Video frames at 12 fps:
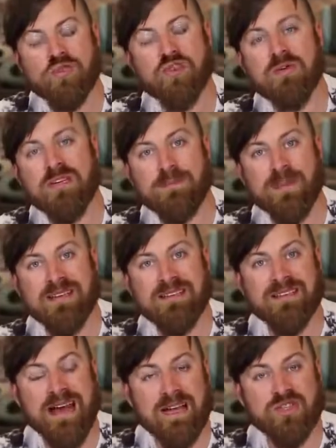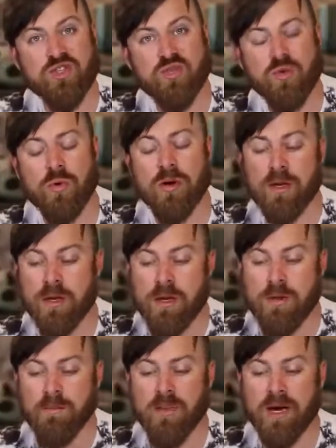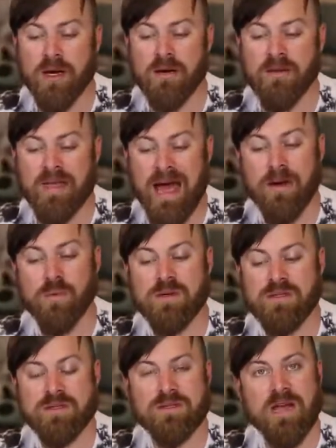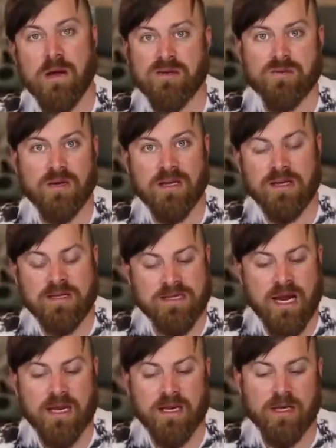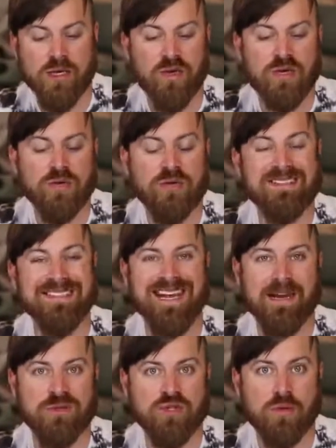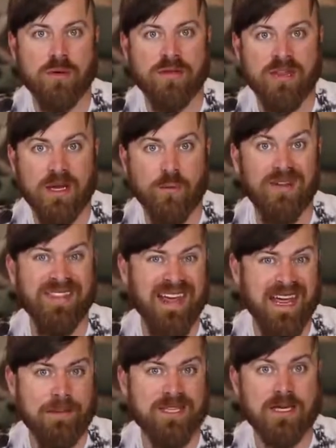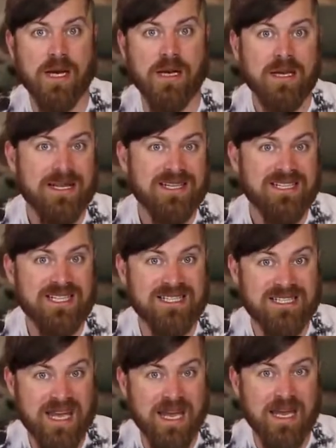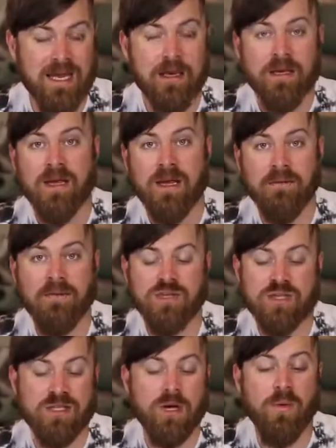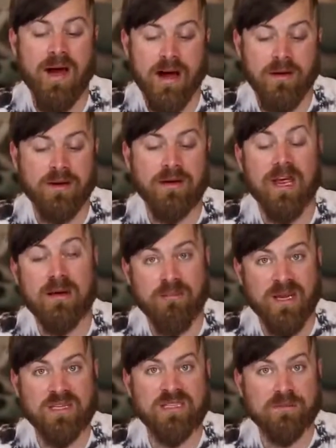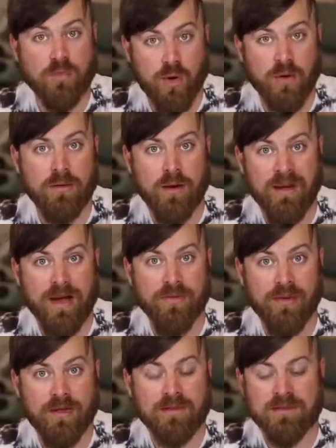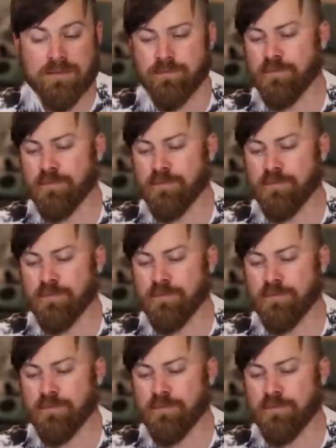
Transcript: too deep into that story, but that was really exciting, and you can do the same sort of thing with Amazon today if you just go out it and be smart about things.